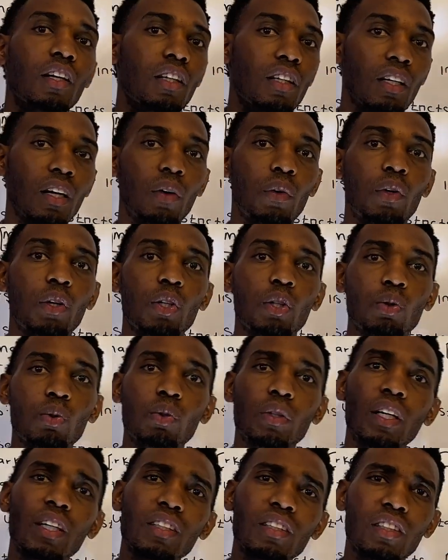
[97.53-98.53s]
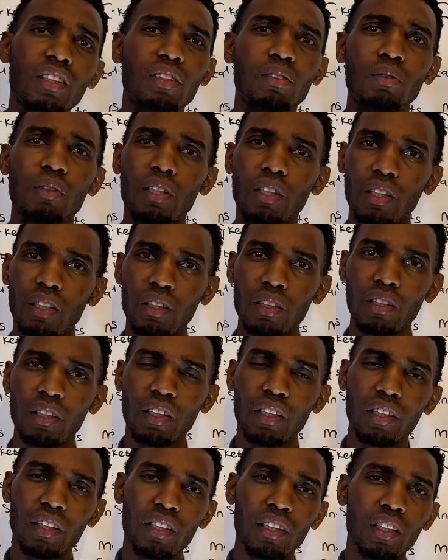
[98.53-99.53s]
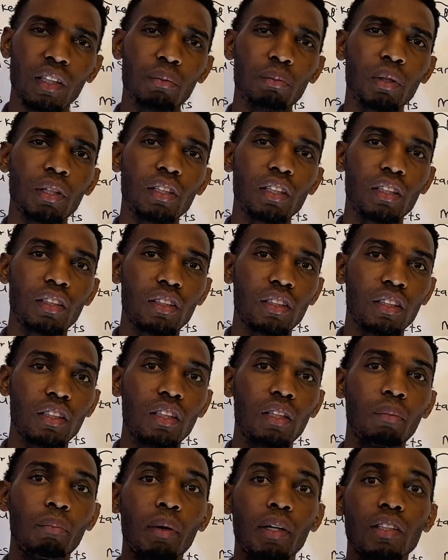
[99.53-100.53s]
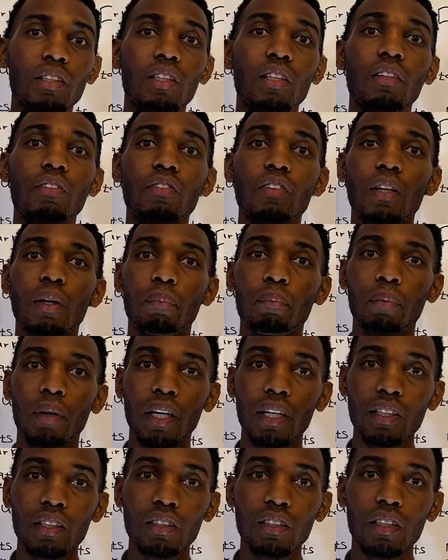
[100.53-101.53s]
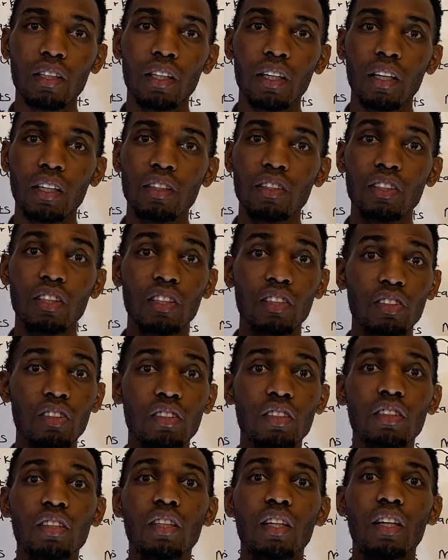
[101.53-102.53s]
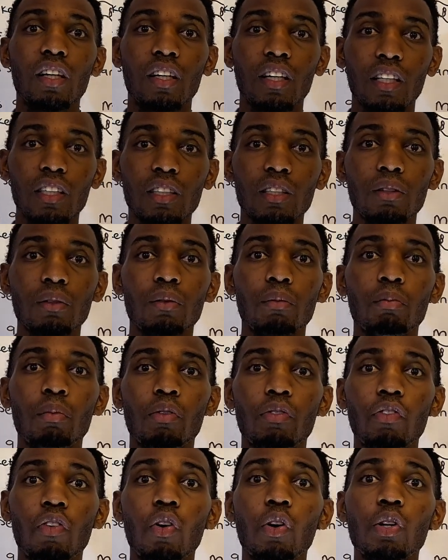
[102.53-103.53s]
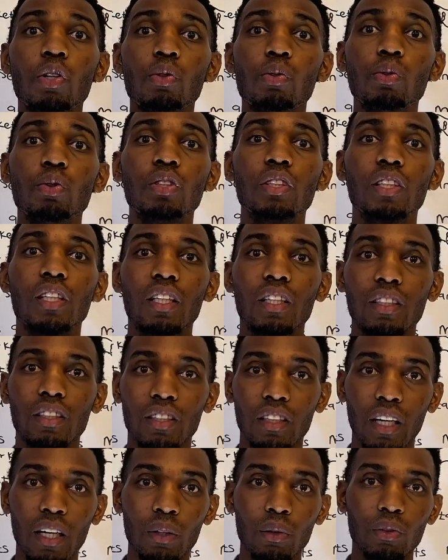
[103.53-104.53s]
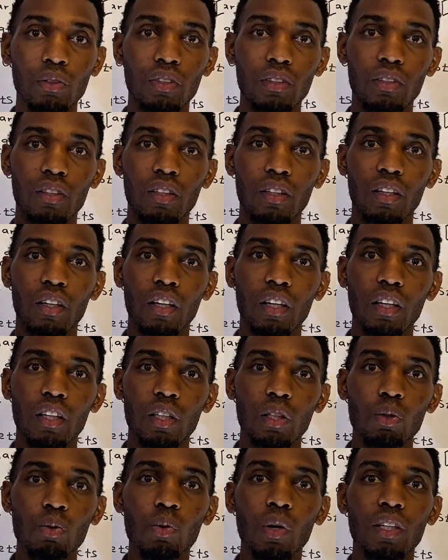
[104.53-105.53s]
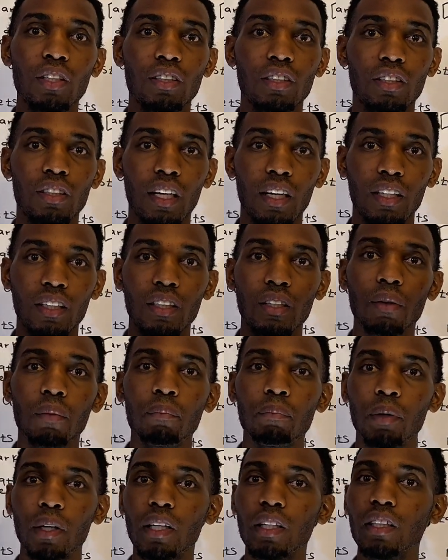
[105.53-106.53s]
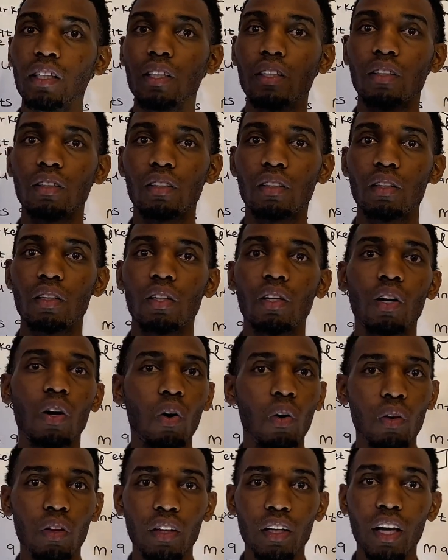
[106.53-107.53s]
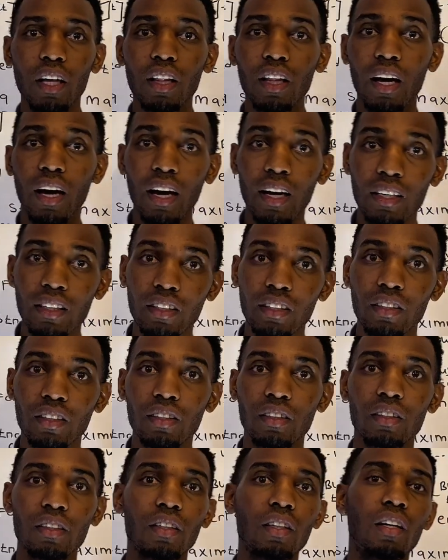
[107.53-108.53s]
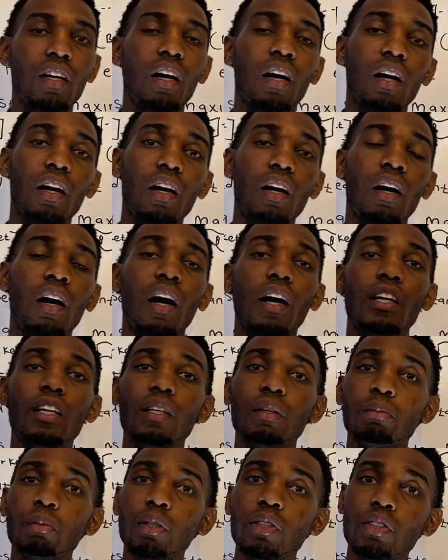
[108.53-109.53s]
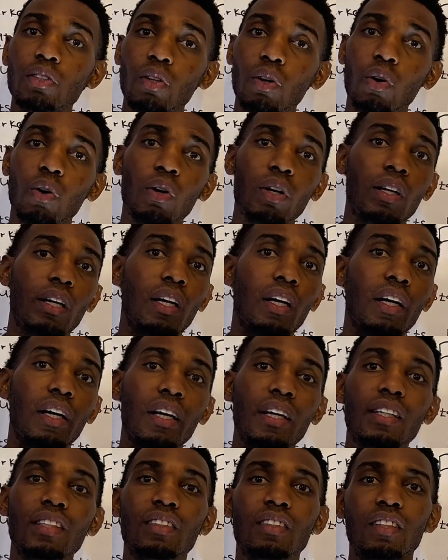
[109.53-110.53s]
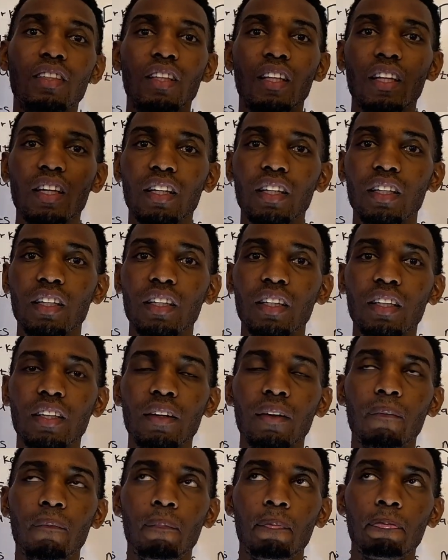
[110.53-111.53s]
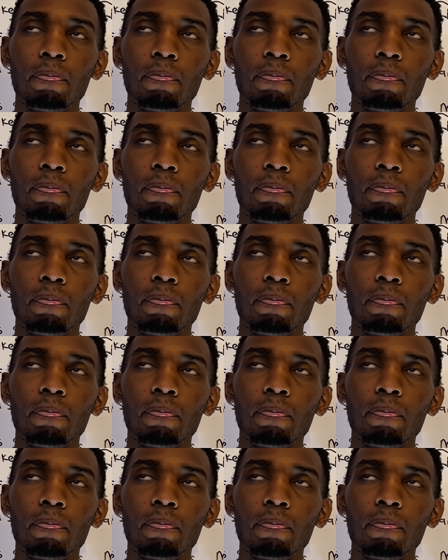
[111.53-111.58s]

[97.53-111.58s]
Now, you get it immediately, but if the price changed right before you checked out, you are stuck paying it. On the other hand, a limit order is like